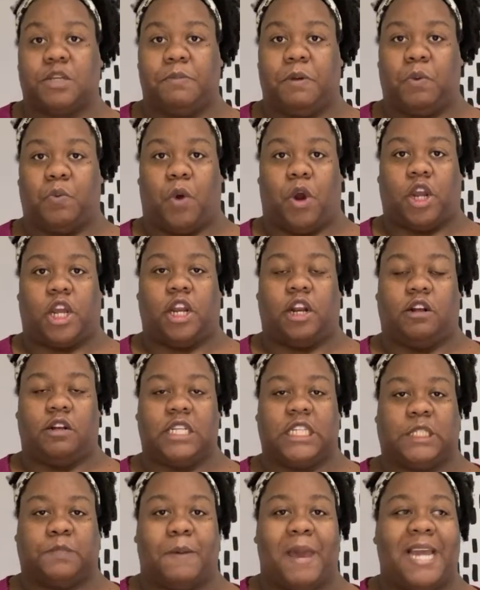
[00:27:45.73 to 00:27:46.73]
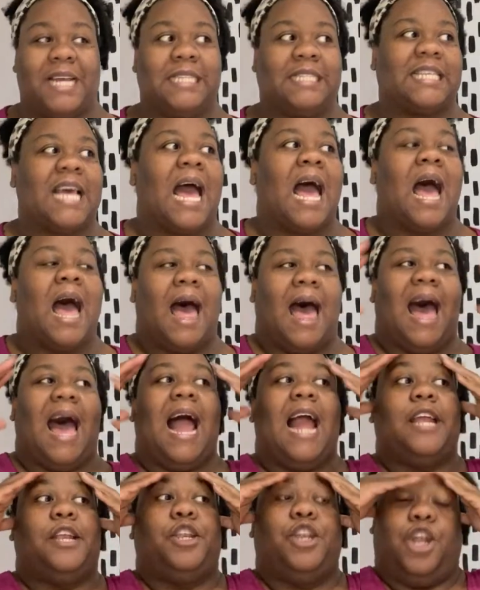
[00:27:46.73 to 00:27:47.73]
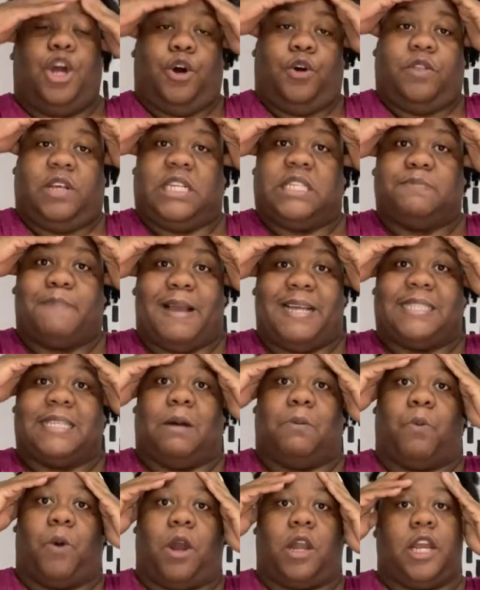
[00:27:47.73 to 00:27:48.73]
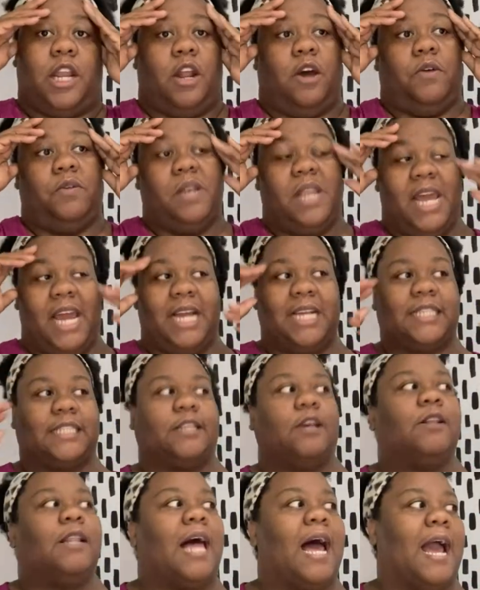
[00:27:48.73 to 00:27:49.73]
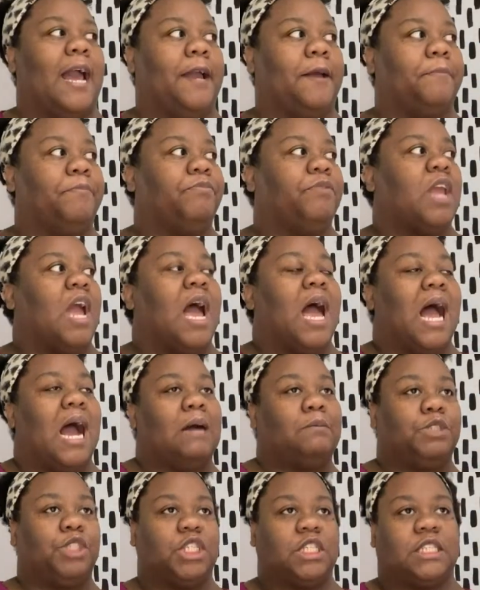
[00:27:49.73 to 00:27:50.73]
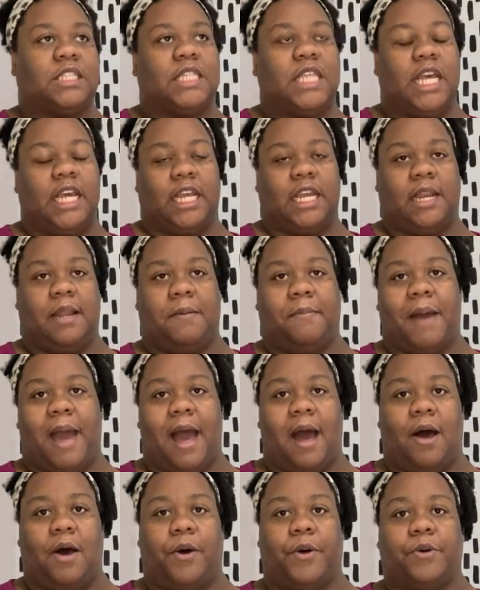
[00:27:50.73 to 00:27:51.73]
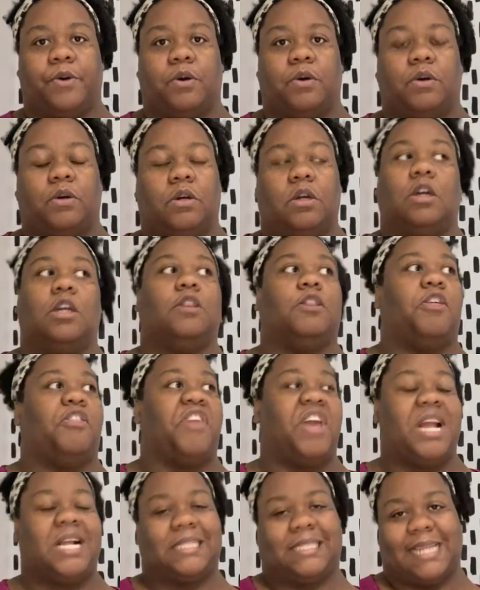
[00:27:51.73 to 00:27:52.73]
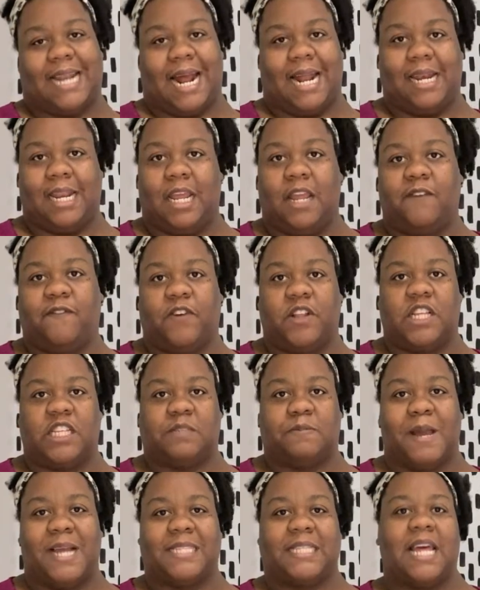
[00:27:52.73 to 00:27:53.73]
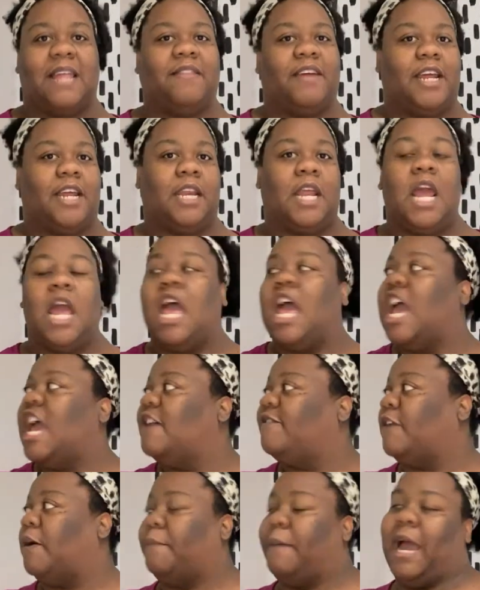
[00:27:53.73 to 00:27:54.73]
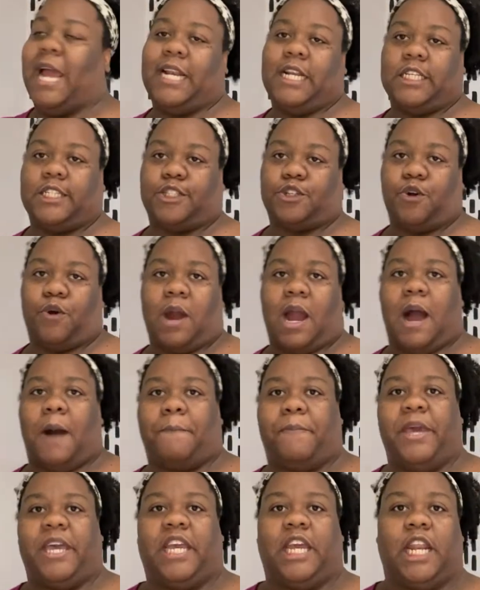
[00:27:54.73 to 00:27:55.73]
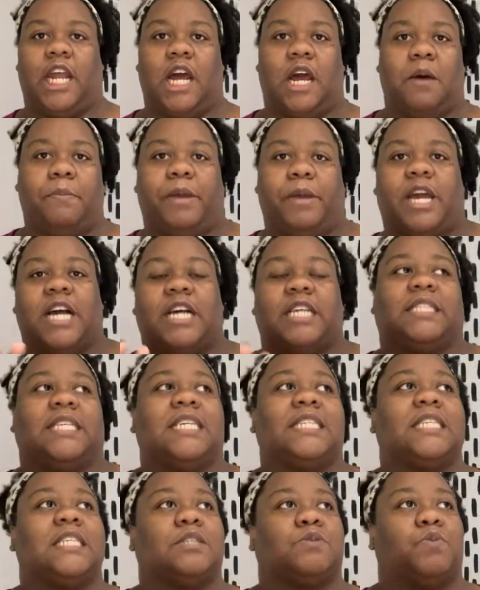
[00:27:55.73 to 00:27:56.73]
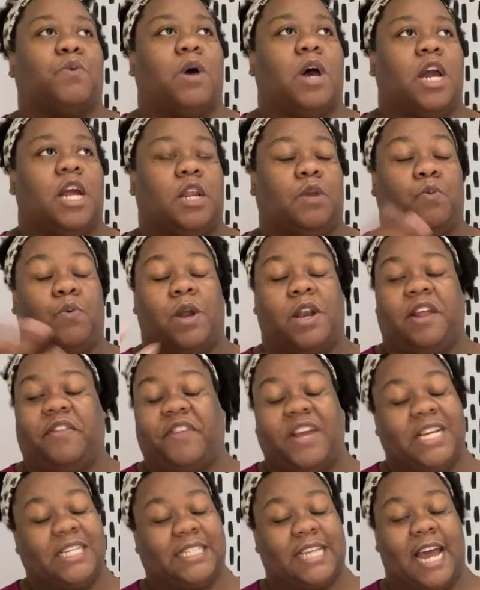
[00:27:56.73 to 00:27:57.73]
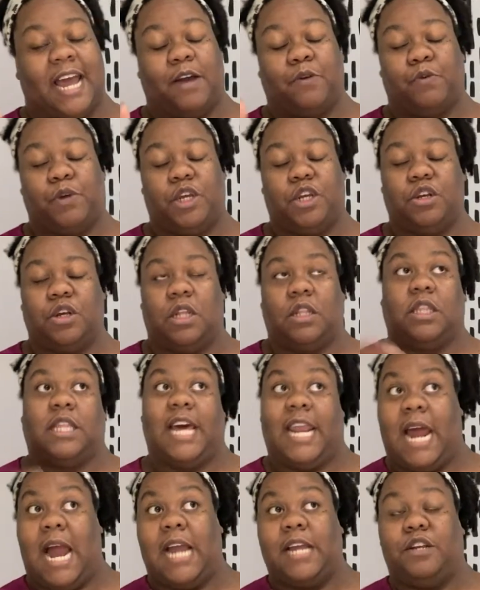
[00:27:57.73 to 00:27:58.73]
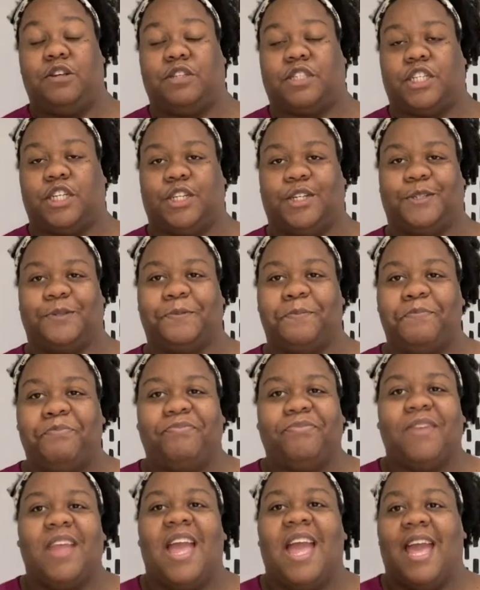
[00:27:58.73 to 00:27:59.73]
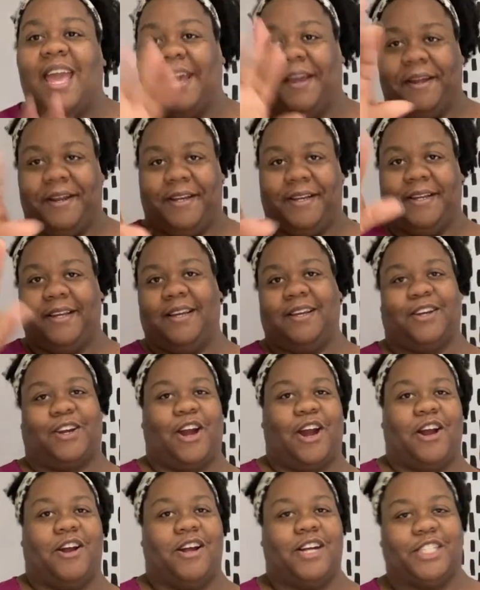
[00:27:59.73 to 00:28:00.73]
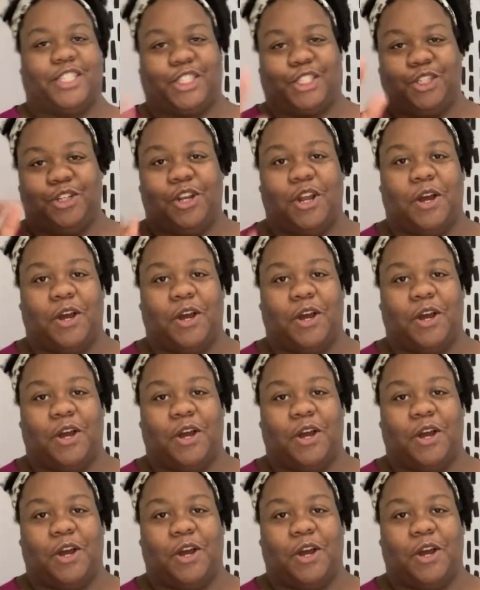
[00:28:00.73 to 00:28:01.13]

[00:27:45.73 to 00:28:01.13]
me working on the space, I know the space I'm working on next, so like I'm just thinking about the things that I need for the space, and then if I'm at the store, I'll pick it up, because this is one of the things that I used to do in Courage,